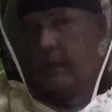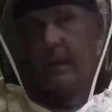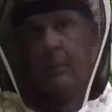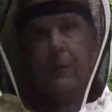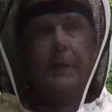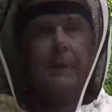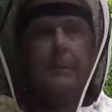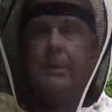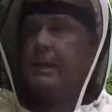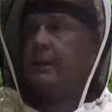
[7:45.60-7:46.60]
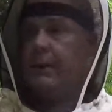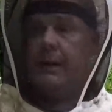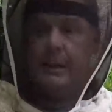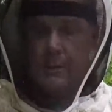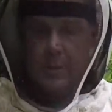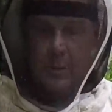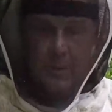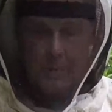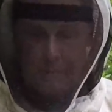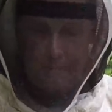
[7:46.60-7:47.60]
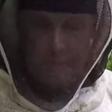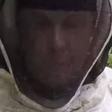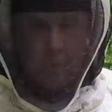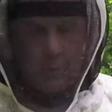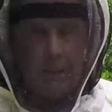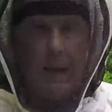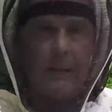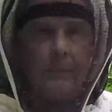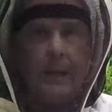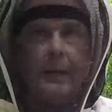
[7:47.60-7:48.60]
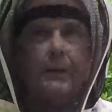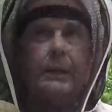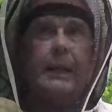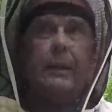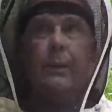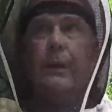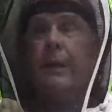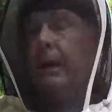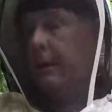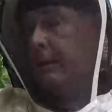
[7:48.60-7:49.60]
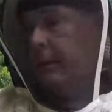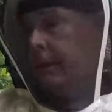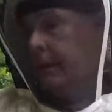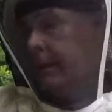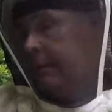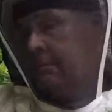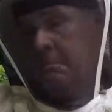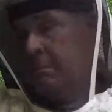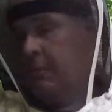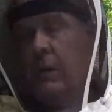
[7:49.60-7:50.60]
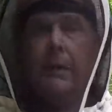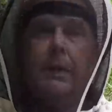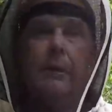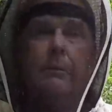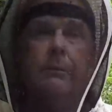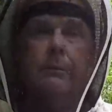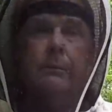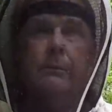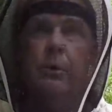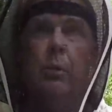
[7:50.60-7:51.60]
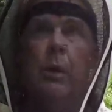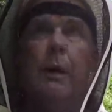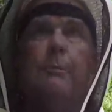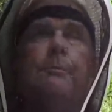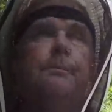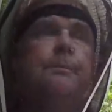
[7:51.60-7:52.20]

I'll put it in number six right next door. We'll combine them. We got a good laying queen in there. We're good to go. No problem.